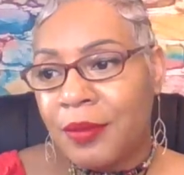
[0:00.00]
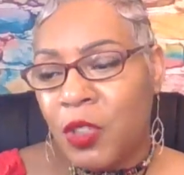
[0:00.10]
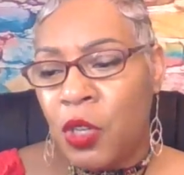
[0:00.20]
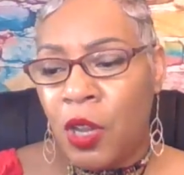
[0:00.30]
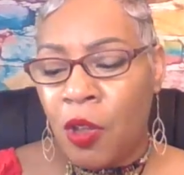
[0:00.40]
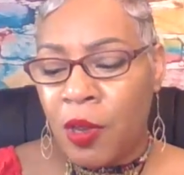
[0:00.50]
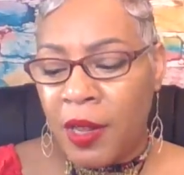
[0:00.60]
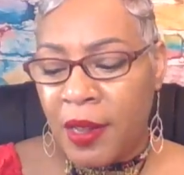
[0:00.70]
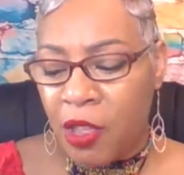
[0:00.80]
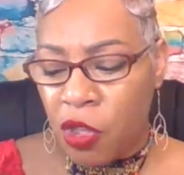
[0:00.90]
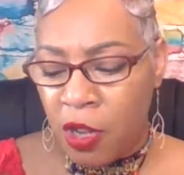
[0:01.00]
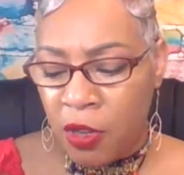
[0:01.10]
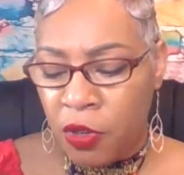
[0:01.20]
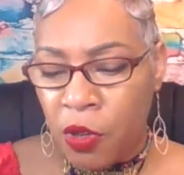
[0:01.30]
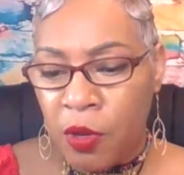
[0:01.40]
you know, that they
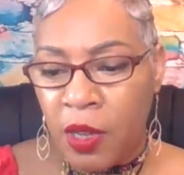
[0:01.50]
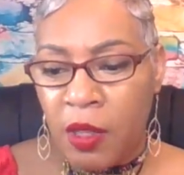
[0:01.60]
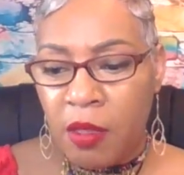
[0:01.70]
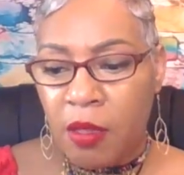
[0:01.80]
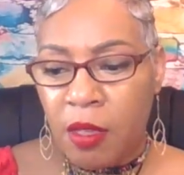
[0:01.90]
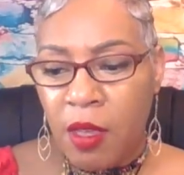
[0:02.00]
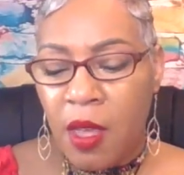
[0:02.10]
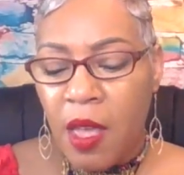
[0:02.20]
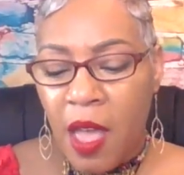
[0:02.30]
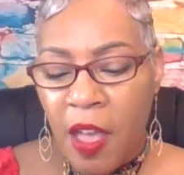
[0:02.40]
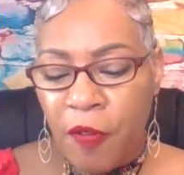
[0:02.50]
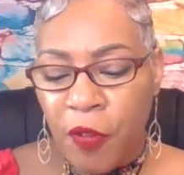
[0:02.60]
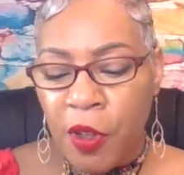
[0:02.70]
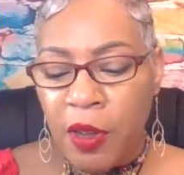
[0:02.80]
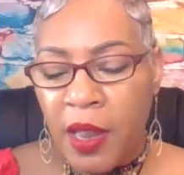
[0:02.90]
shouldn't do this. I
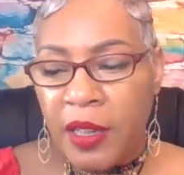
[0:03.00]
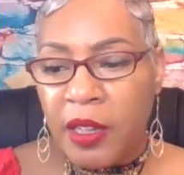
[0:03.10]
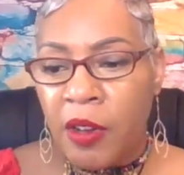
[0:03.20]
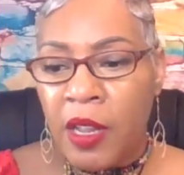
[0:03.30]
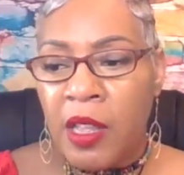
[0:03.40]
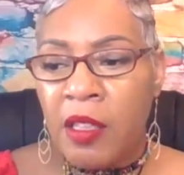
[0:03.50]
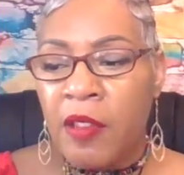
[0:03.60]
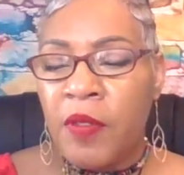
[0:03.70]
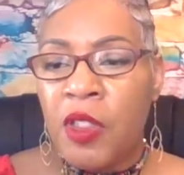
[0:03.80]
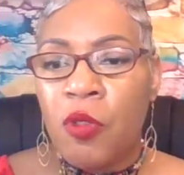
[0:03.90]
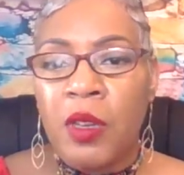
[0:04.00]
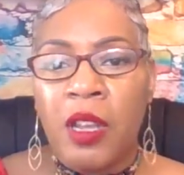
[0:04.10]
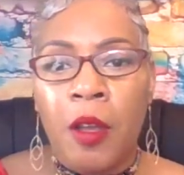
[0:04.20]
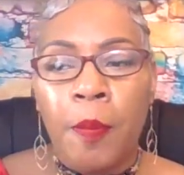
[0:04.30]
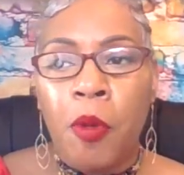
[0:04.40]
feel like there is eventually
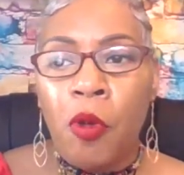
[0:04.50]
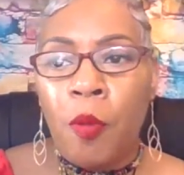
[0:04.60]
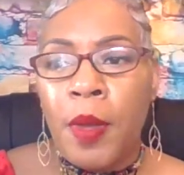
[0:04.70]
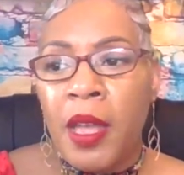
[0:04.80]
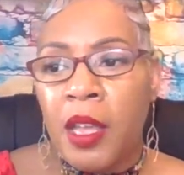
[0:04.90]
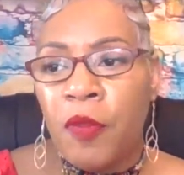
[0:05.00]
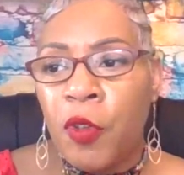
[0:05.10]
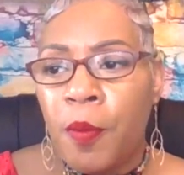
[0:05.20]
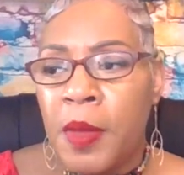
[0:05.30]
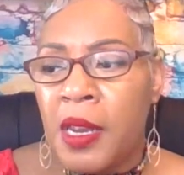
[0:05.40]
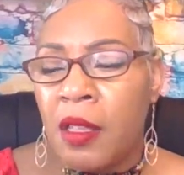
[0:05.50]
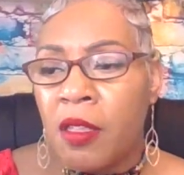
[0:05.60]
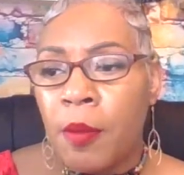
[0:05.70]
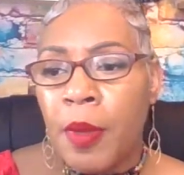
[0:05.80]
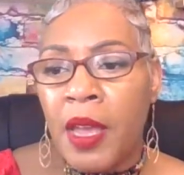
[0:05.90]
a pullback. If you're meeting
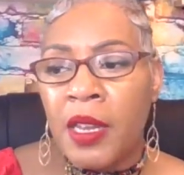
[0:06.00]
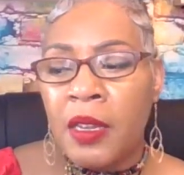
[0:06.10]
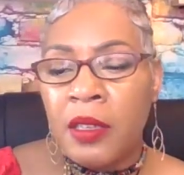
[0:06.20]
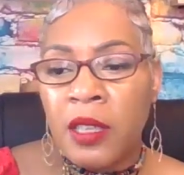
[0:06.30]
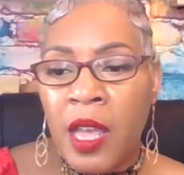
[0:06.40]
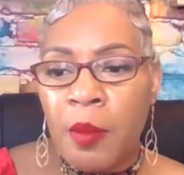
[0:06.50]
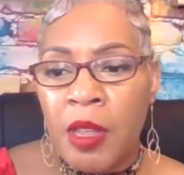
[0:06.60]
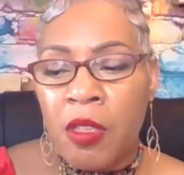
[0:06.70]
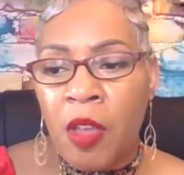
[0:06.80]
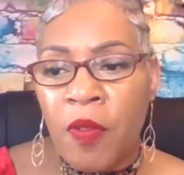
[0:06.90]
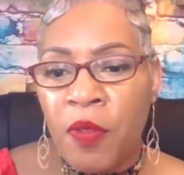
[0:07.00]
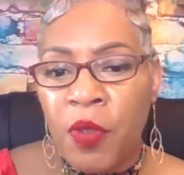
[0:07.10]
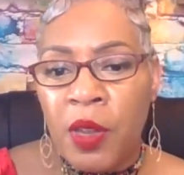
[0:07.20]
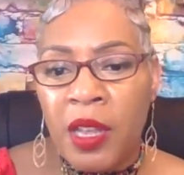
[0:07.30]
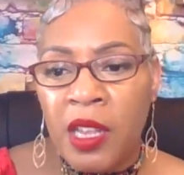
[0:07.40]
somebody and the timing is off, I
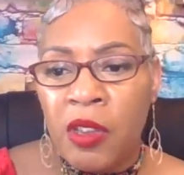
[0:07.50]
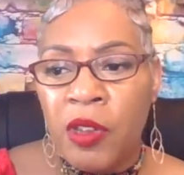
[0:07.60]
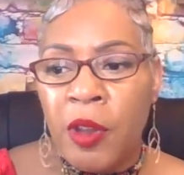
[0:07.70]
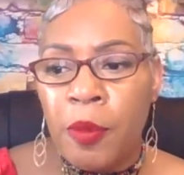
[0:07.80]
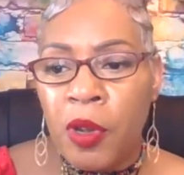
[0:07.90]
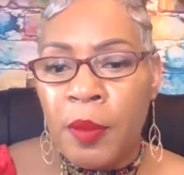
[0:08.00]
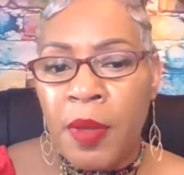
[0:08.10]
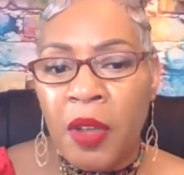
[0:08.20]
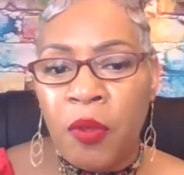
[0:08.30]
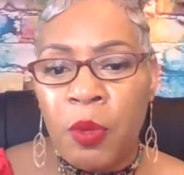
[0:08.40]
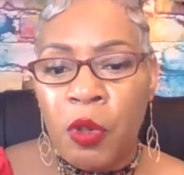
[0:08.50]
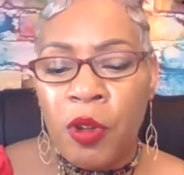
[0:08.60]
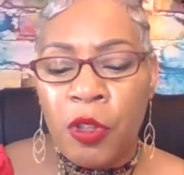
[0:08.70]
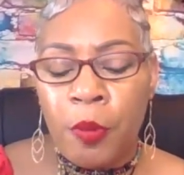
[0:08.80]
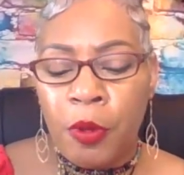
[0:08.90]
feel like either they're pulling back from you or
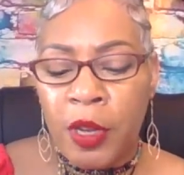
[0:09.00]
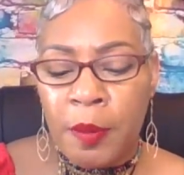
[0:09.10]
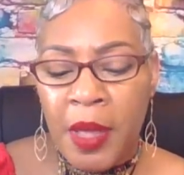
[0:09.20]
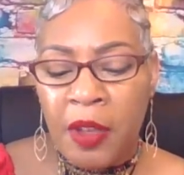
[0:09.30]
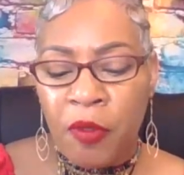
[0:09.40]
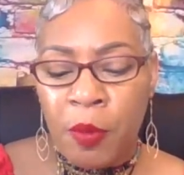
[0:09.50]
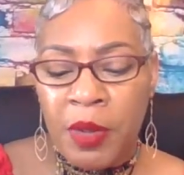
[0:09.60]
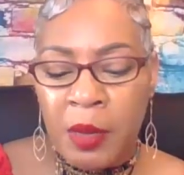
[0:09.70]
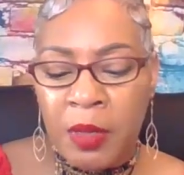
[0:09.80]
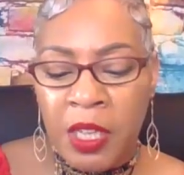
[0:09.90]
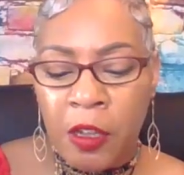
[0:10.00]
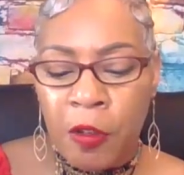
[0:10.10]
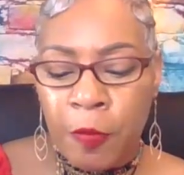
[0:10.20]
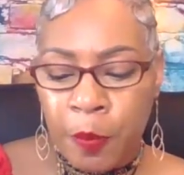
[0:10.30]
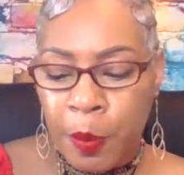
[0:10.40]
you're pulling back from them, Leo.